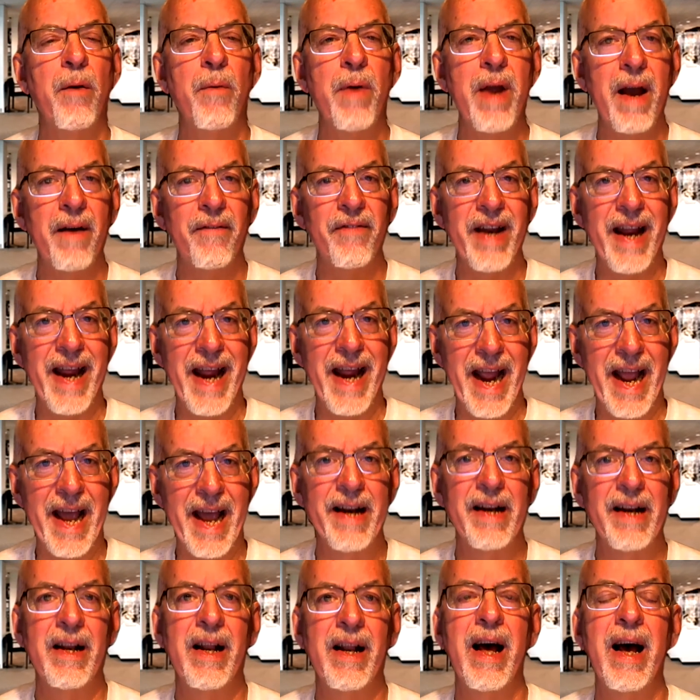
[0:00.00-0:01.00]
We have to
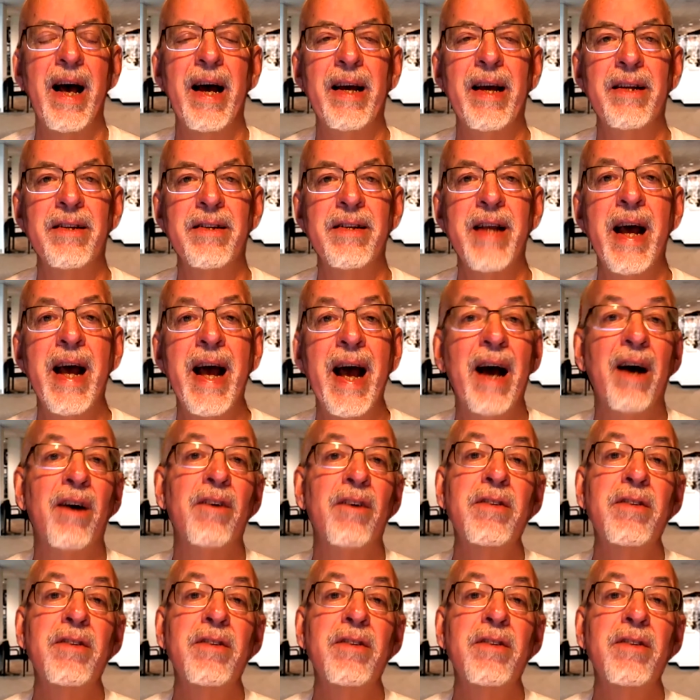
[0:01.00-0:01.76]
analyze how